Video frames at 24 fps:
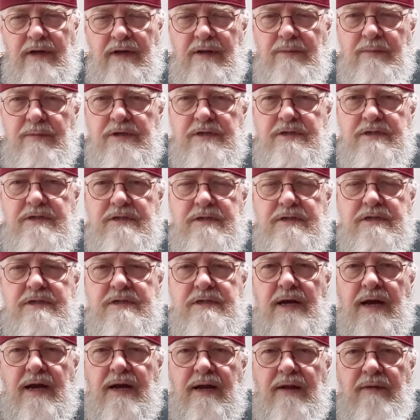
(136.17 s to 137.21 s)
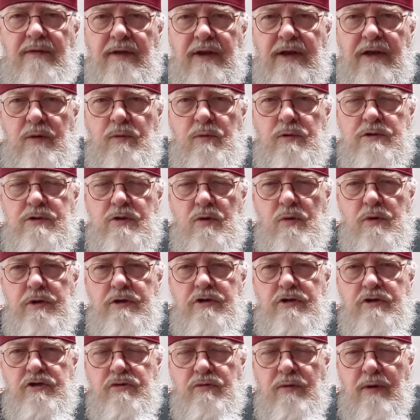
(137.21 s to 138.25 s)
Didymus decided that he was
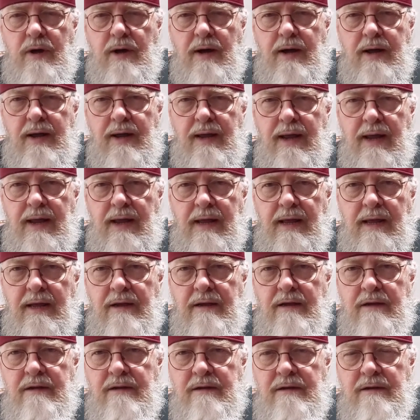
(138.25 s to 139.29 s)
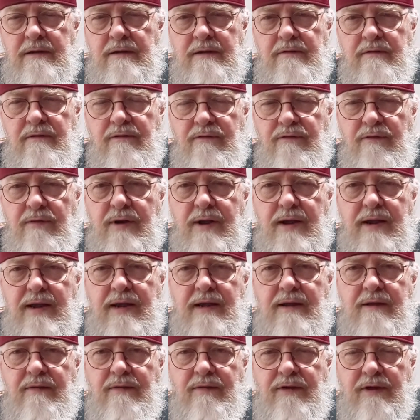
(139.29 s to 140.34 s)
going to try and free